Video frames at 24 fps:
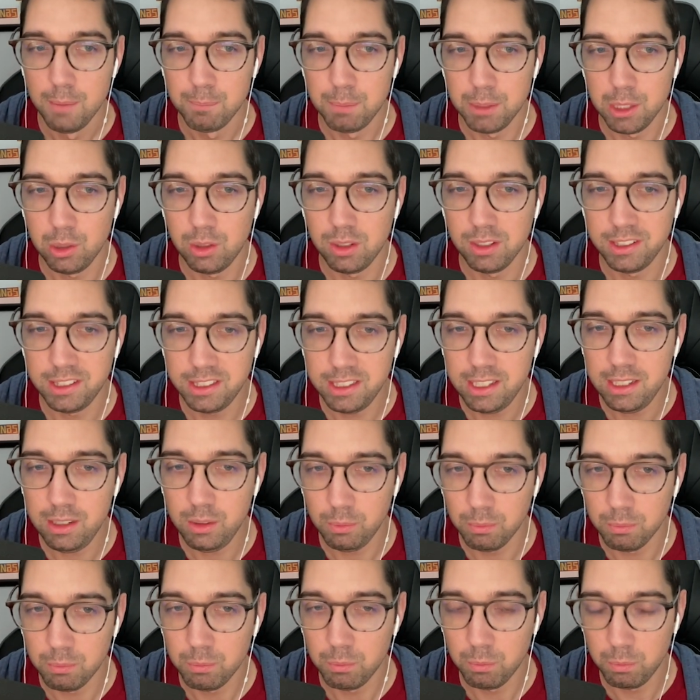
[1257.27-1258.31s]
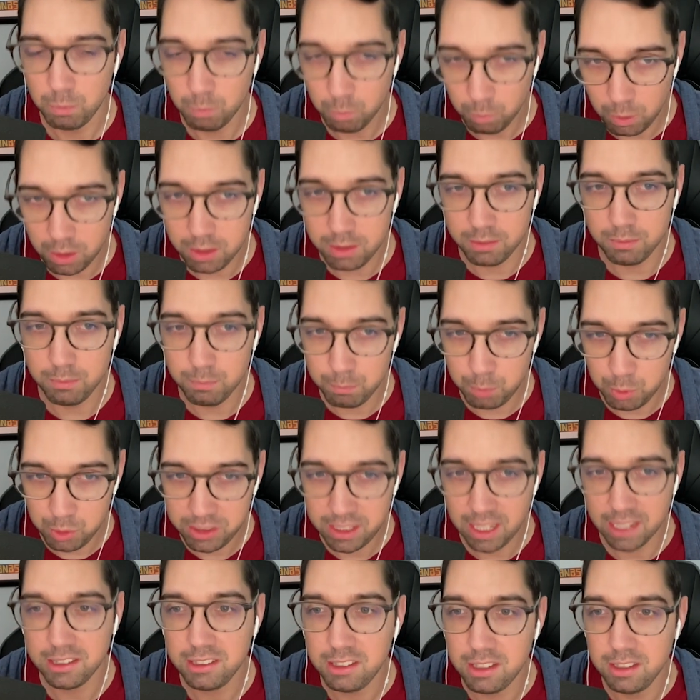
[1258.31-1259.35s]
But you could see what
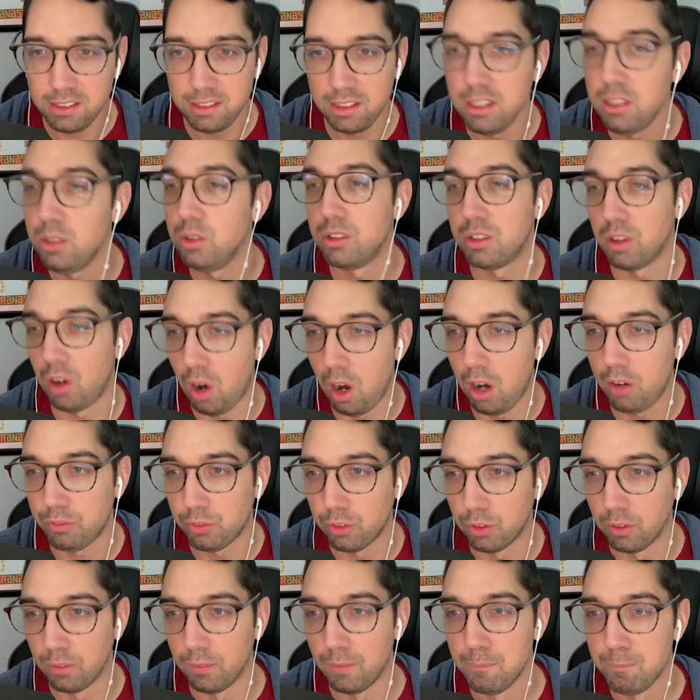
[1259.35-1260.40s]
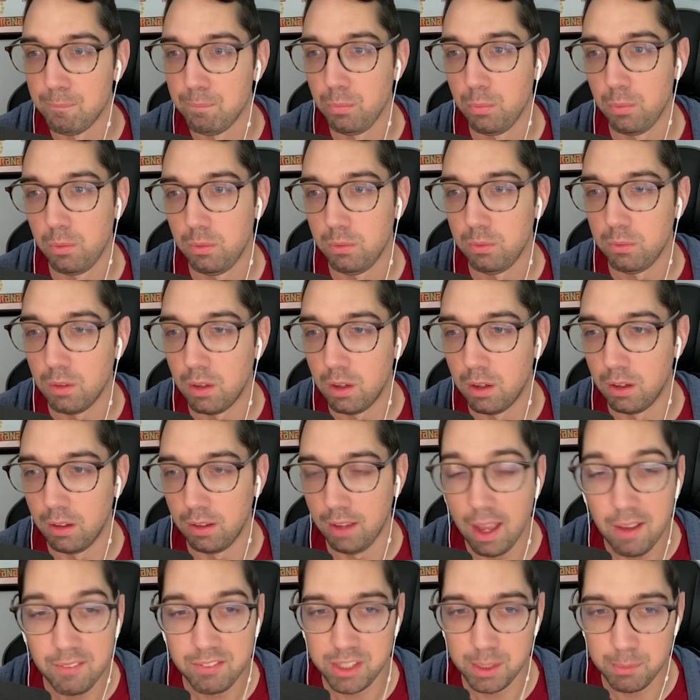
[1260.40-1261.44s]
Busquets continues to offer uh,
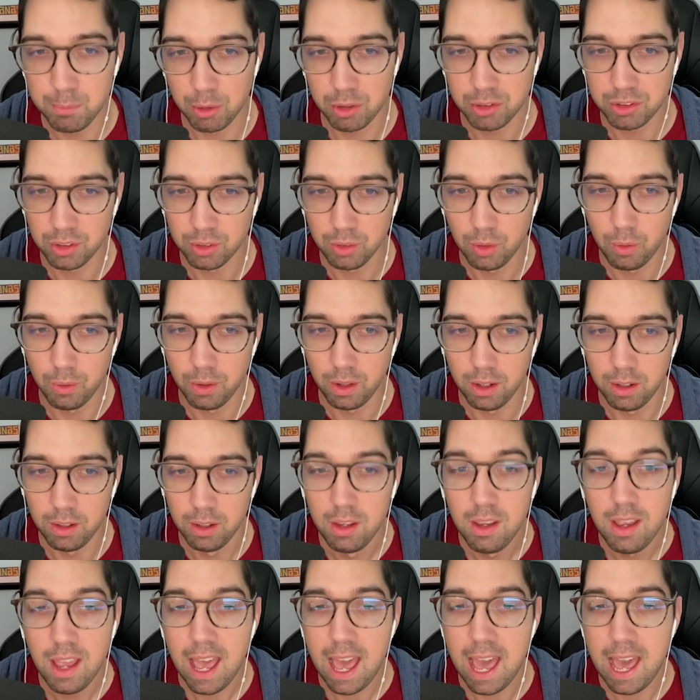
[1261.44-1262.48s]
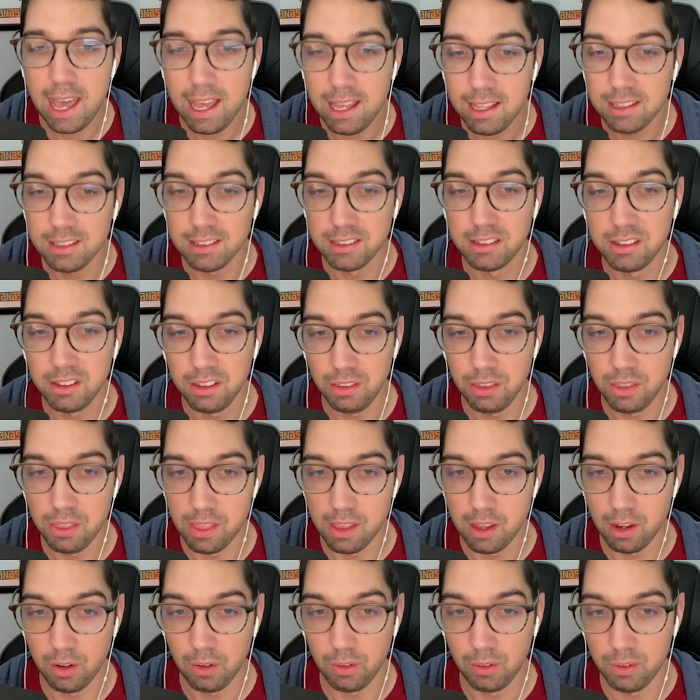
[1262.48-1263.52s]
FC Barcelona as
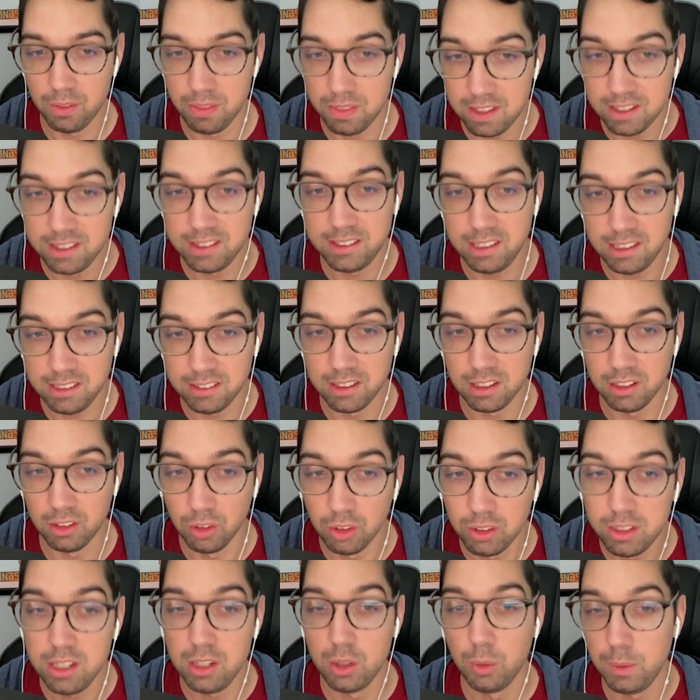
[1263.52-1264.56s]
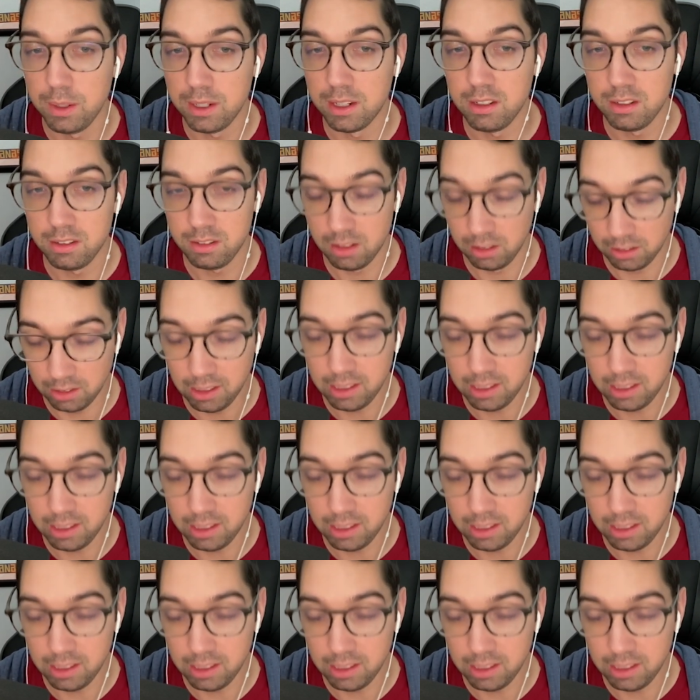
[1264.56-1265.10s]
they're this season looking to win the